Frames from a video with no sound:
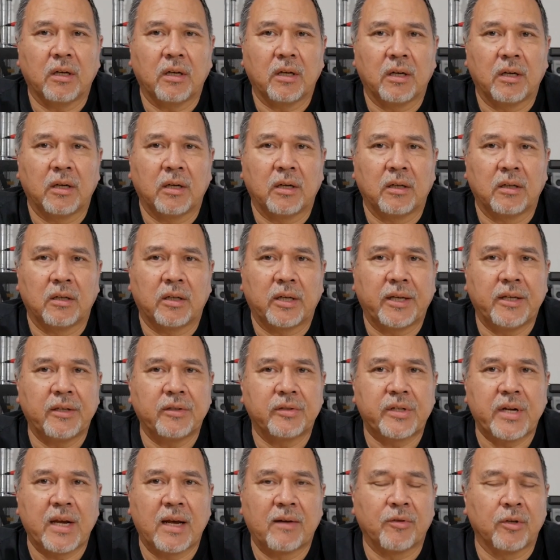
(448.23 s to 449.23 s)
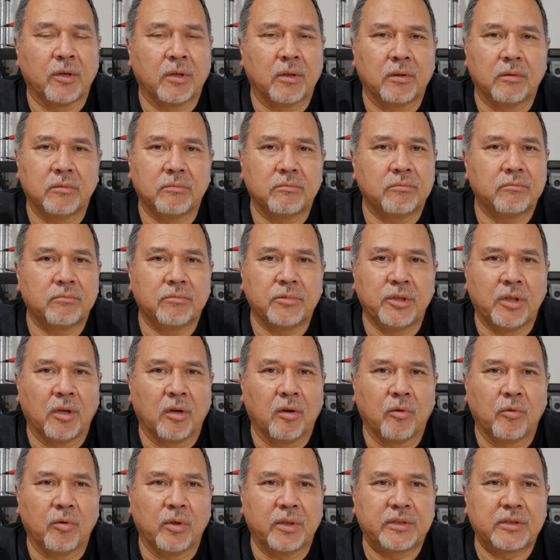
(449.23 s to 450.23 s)
Uh, I used to have a you
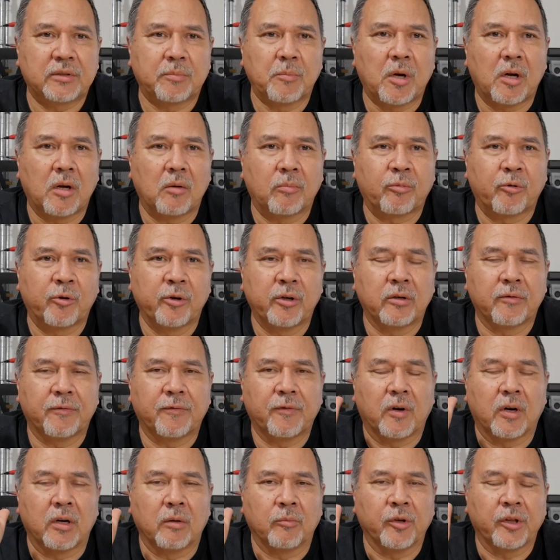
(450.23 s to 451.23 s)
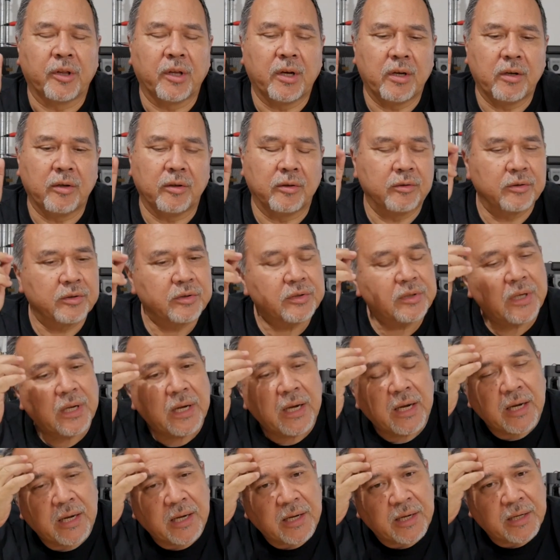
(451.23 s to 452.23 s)
know a small printer farm of those,
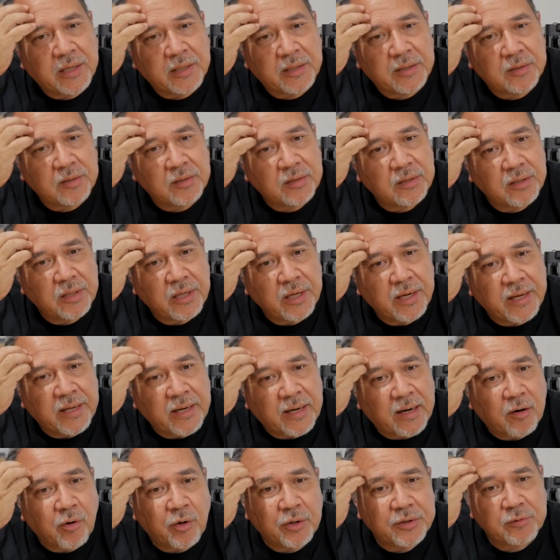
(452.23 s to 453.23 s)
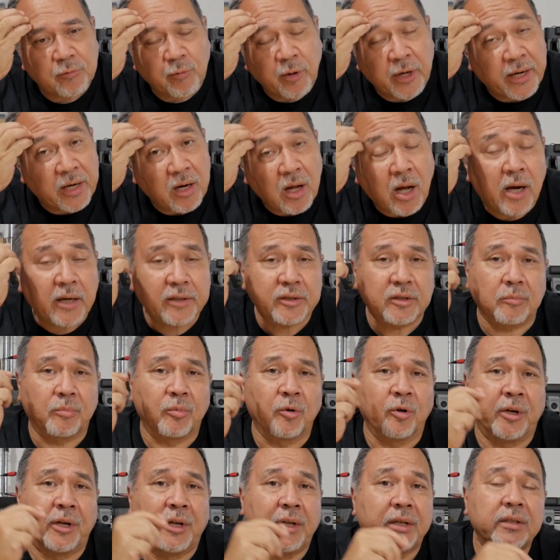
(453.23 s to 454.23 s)
and and I always ran
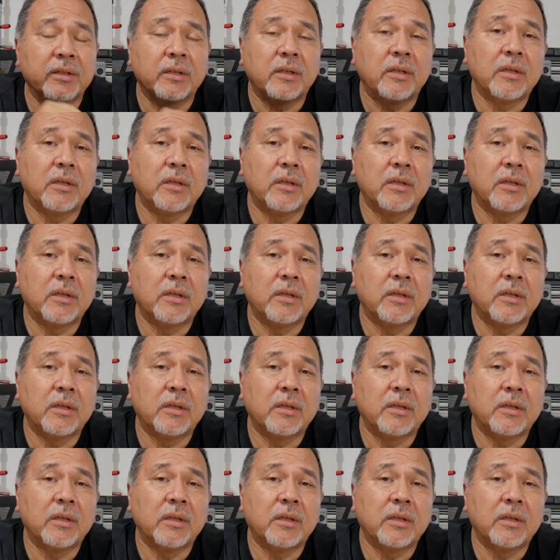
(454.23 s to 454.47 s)
Octoprint.